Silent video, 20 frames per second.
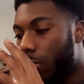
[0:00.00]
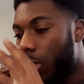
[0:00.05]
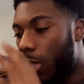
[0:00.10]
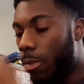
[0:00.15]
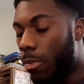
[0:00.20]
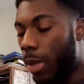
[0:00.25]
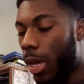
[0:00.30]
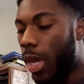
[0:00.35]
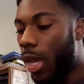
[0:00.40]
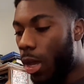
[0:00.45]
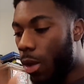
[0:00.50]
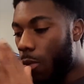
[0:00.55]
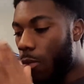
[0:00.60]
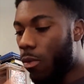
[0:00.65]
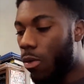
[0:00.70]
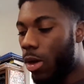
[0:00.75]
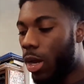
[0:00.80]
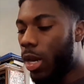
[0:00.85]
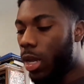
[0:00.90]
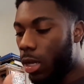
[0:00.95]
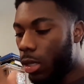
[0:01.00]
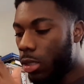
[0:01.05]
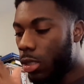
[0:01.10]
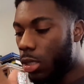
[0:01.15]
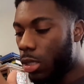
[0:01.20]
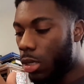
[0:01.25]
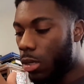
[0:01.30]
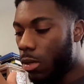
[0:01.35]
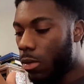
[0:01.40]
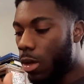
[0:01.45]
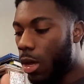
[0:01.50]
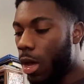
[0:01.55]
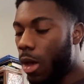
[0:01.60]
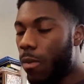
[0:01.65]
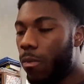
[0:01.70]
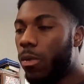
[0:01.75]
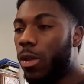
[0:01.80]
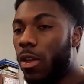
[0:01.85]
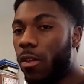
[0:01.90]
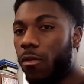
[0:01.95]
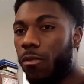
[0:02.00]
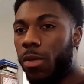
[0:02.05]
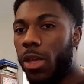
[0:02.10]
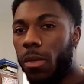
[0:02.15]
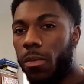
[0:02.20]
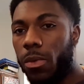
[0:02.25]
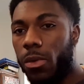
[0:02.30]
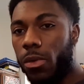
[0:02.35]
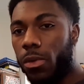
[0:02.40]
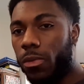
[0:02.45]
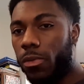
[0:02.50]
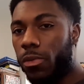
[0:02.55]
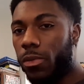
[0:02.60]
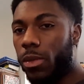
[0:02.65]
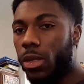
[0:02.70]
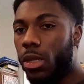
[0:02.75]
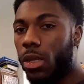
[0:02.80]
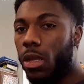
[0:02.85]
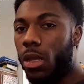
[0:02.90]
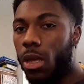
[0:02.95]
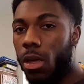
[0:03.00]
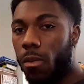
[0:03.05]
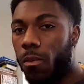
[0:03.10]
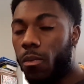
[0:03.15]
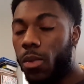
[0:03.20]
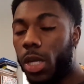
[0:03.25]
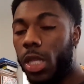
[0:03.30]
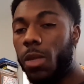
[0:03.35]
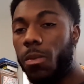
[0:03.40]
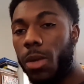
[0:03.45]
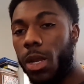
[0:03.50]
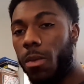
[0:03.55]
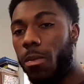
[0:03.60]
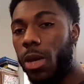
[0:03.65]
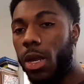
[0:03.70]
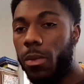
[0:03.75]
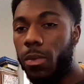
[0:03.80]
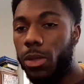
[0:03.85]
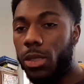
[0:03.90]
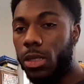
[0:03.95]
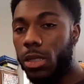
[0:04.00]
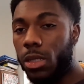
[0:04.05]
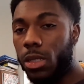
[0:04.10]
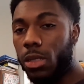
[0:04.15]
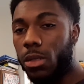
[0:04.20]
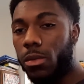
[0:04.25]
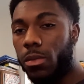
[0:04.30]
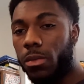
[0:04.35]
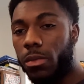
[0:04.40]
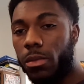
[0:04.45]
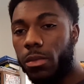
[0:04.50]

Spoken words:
The man wanted to uplift people, put them in a better position,